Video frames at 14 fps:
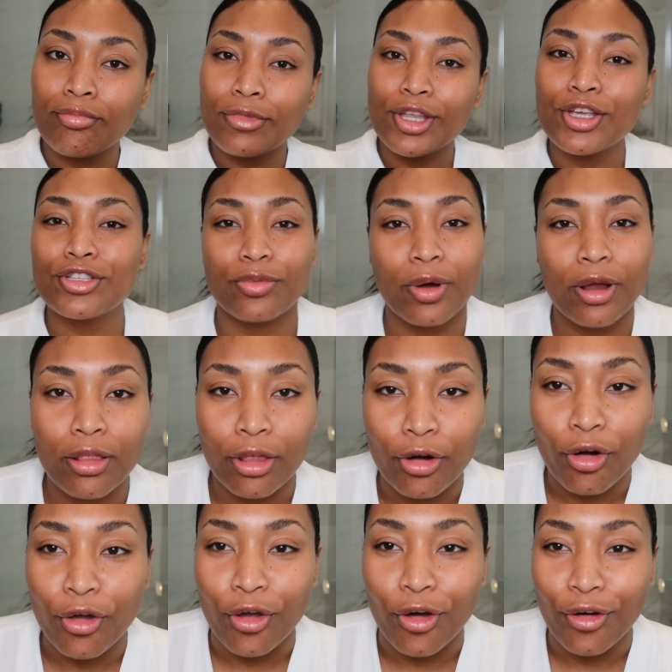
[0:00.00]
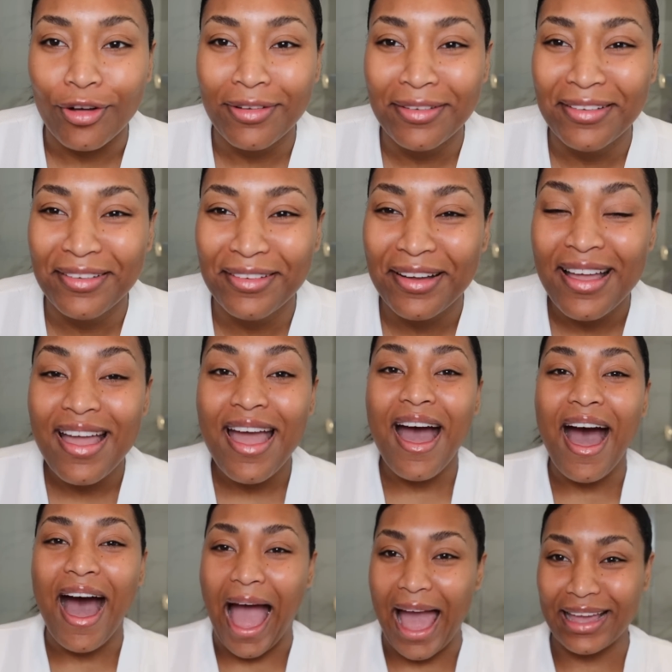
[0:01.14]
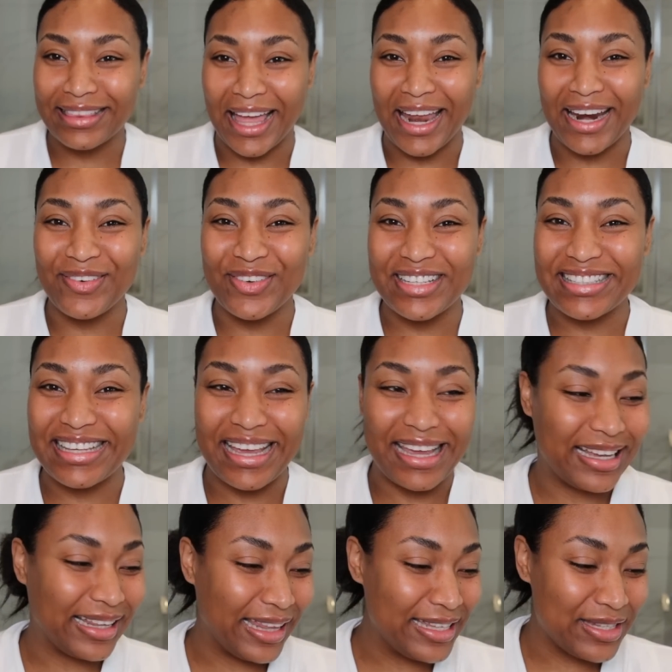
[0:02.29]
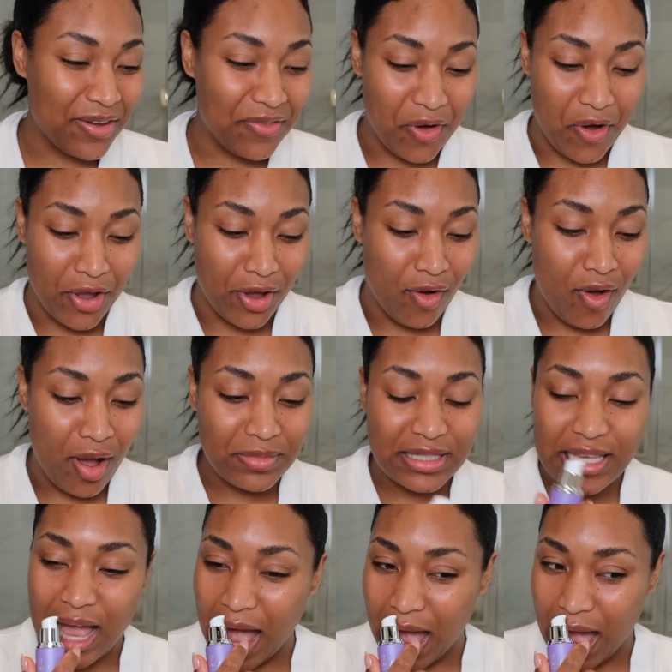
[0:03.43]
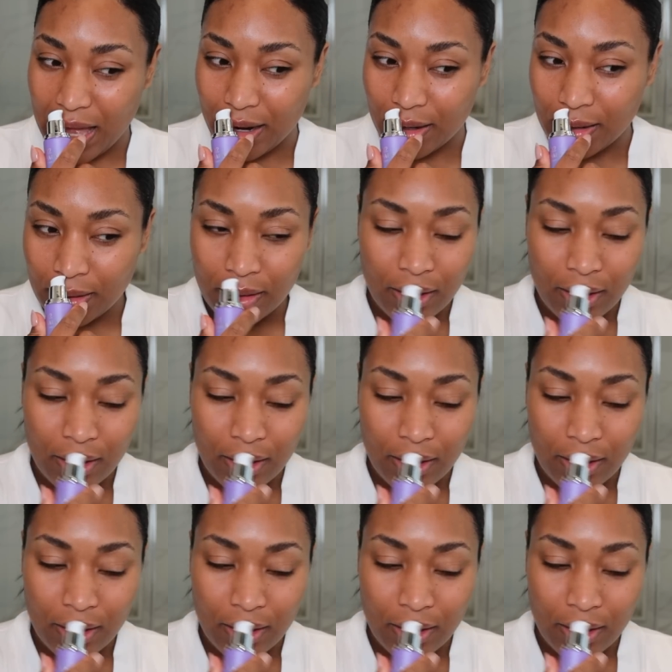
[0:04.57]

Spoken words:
This is a regular oil. I thought it was a cleansing oil. Oh, I'm sad.